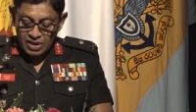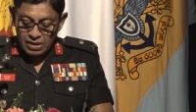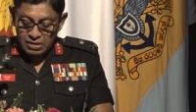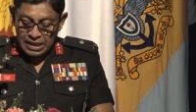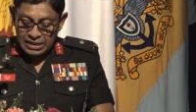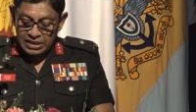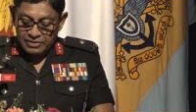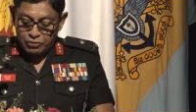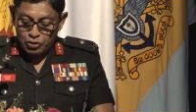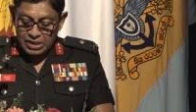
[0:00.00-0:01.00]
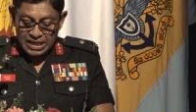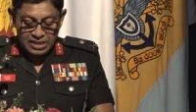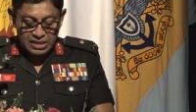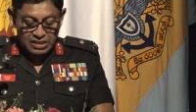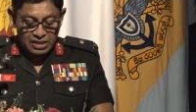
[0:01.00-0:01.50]
strategic
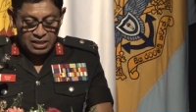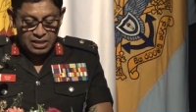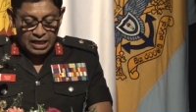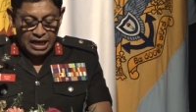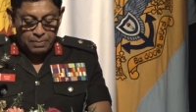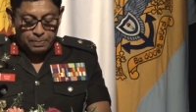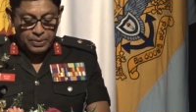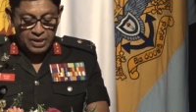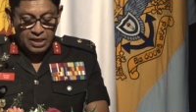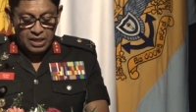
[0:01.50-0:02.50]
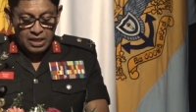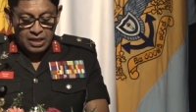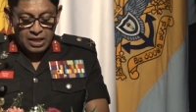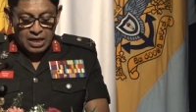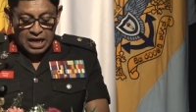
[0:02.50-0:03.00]
foresight doesn't help
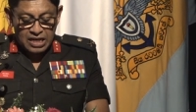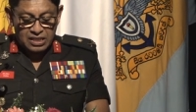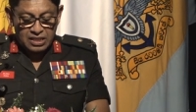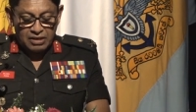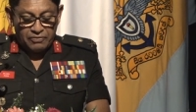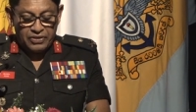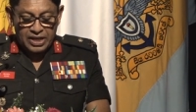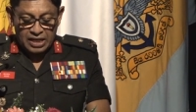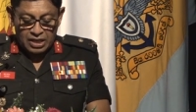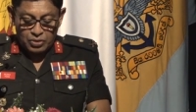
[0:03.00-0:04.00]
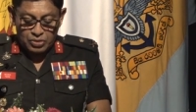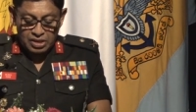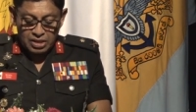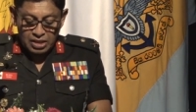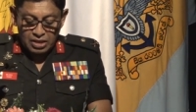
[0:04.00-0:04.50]
us figure
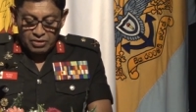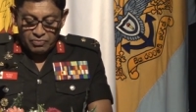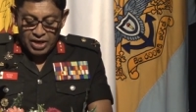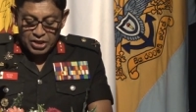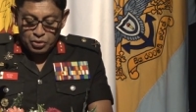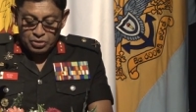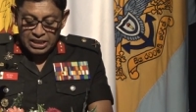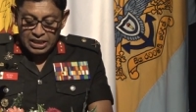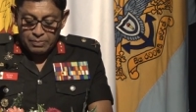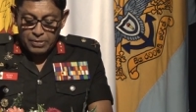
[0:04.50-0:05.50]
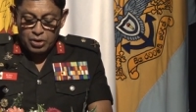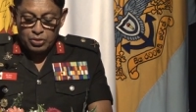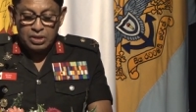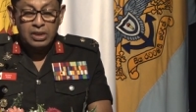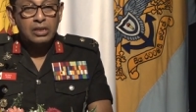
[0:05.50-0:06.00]
out what to think
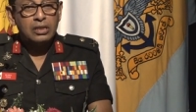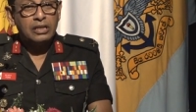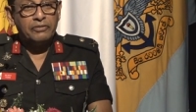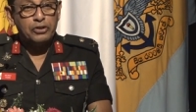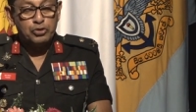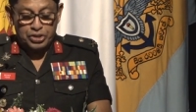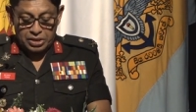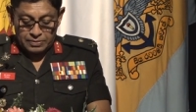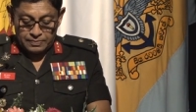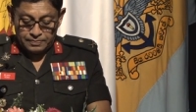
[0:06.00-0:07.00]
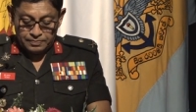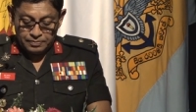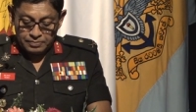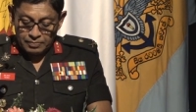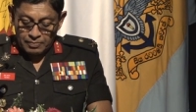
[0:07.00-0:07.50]
about the future.
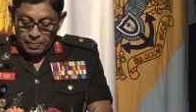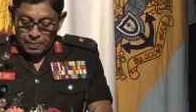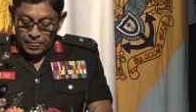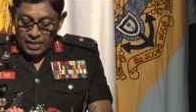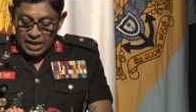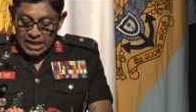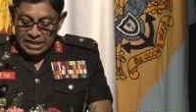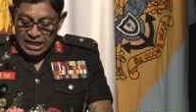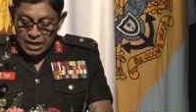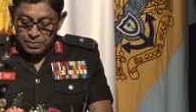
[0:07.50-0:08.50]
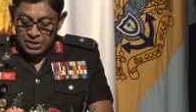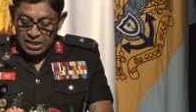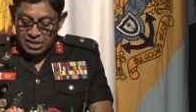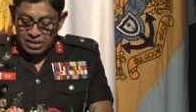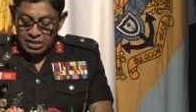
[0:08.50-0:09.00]
It helps
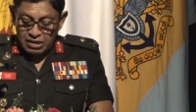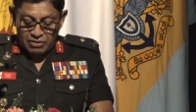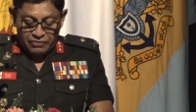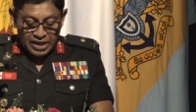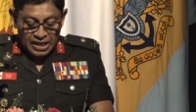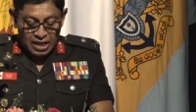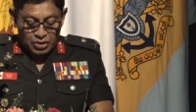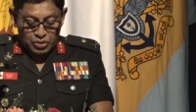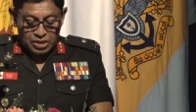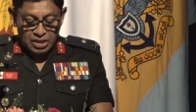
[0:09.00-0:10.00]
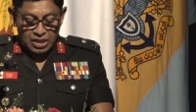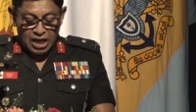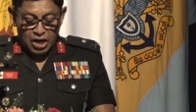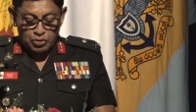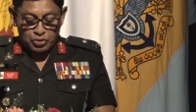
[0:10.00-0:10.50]
us figure out
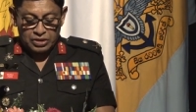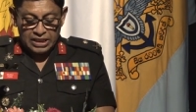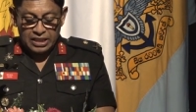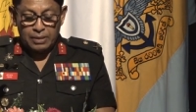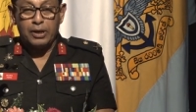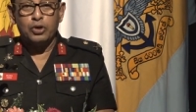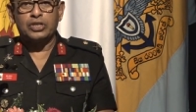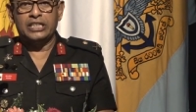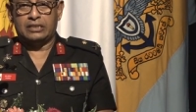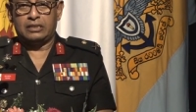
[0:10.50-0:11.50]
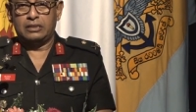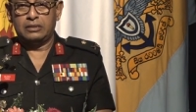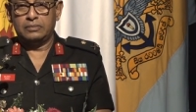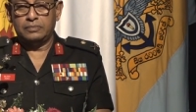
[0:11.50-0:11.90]
how to think about it.